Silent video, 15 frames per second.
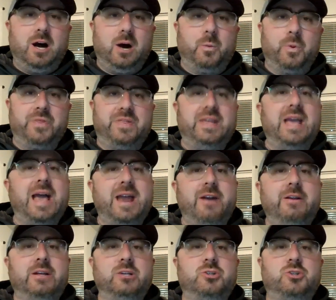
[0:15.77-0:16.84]
with the
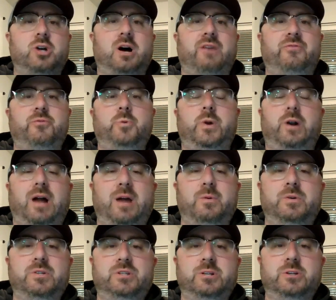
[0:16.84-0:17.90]
editing software I
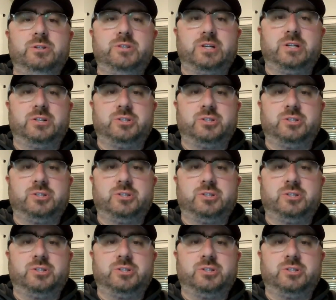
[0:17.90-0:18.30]
was using.